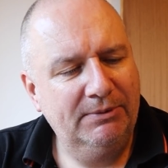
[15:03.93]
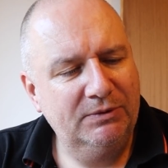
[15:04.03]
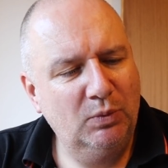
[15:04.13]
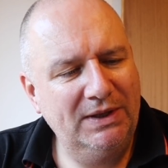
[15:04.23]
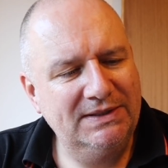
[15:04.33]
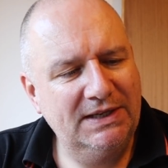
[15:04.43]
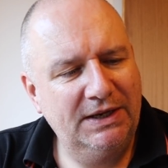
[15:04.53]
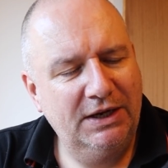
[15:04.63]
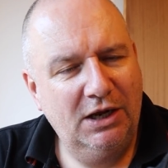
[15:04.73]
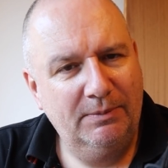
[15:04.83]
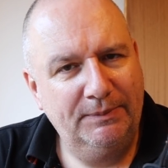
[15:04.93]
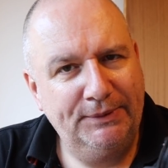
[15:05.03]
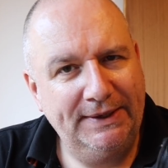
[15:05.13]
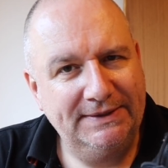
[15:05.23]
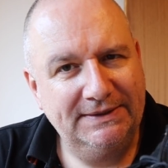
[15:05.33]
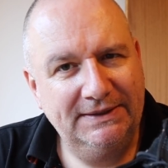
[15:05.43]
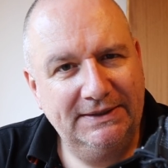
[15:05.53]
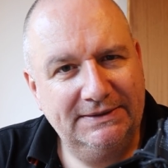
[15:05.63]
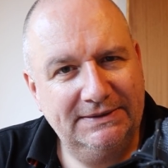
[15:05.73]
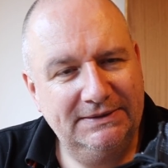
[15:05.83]
was 1 ton arbor press, and
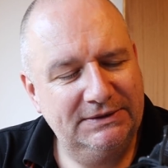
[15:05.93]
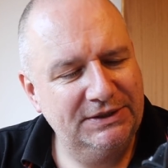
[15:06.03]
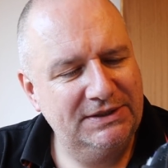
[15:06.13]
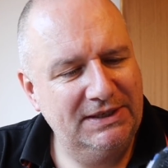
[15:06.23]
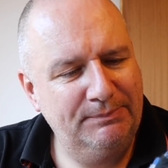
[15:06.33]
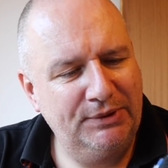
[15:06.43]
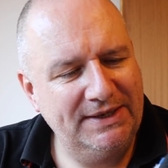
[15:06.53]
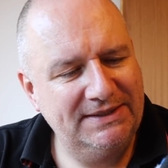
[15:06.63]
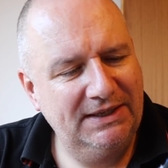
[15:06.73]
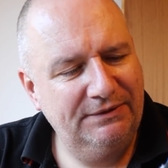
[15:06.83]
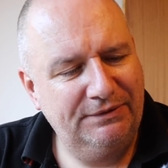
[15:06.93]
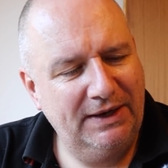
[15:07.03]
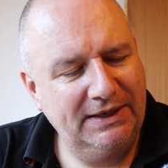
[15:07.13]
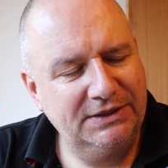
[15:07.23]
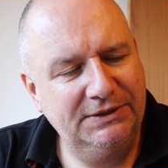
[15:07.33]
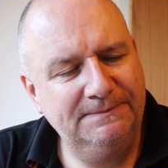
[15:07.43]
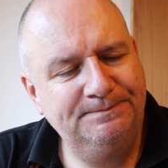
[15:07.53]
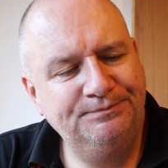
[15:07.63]
that's just depressed it a fraction.